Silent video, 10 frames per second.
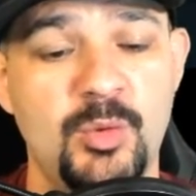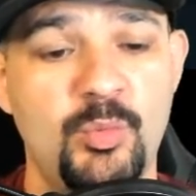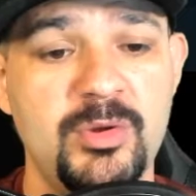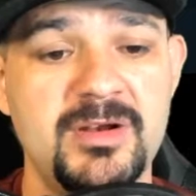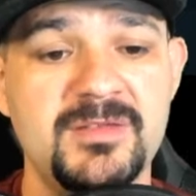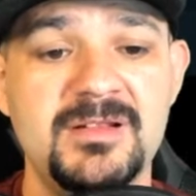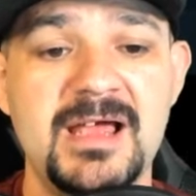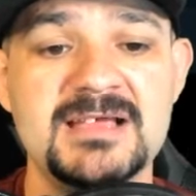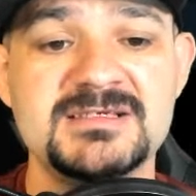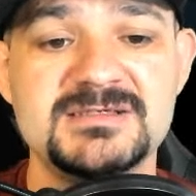One of the
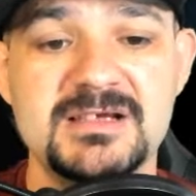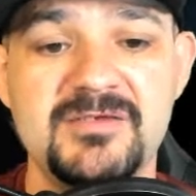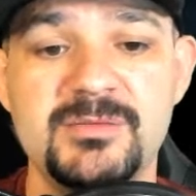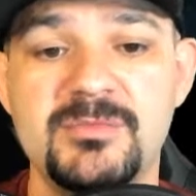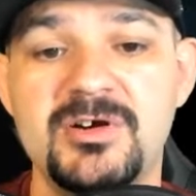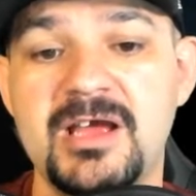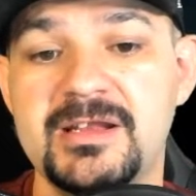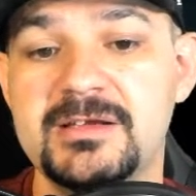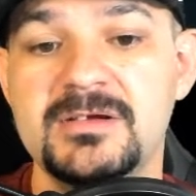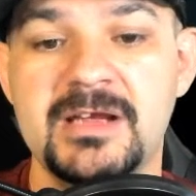last of the
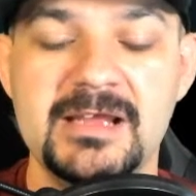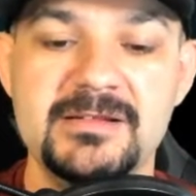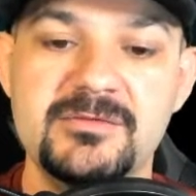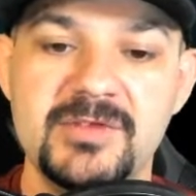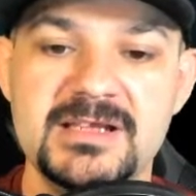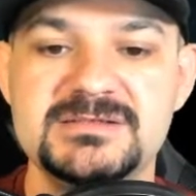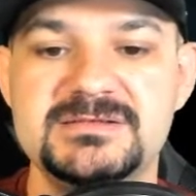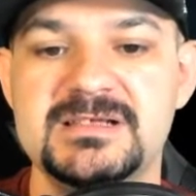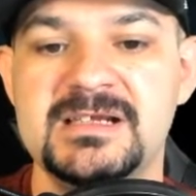Mirani alien race,